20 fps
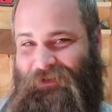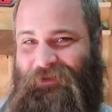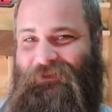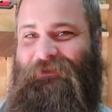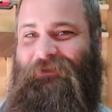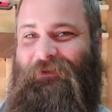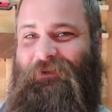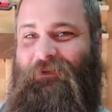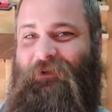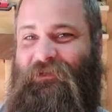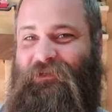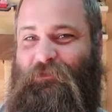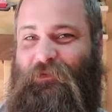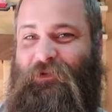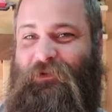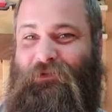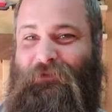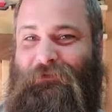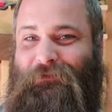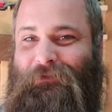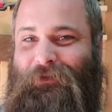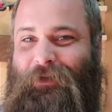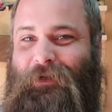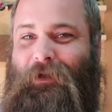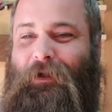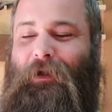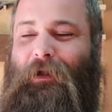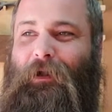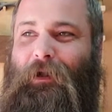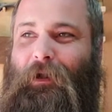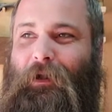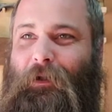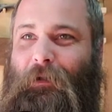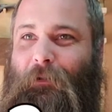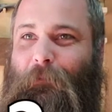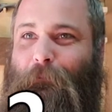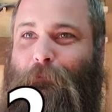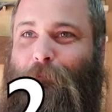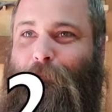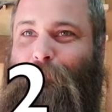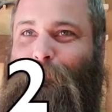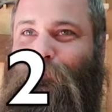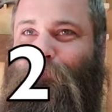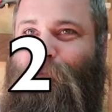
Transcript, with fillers: at the hospital. Um,